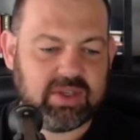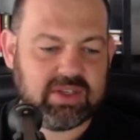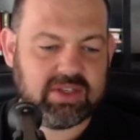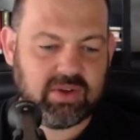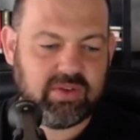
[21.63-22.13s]

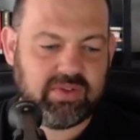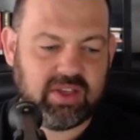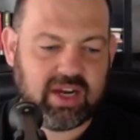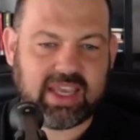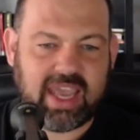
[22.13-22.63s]
It was sort
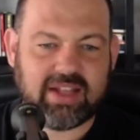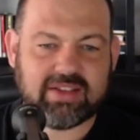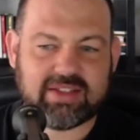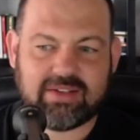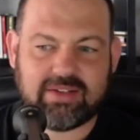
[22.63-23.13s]
of,
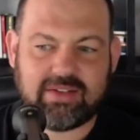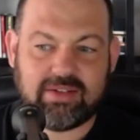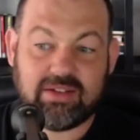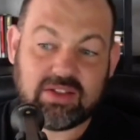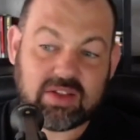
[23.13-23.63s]
accountants
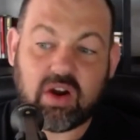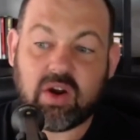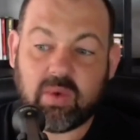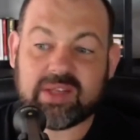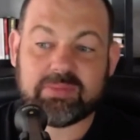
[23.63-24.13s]
don't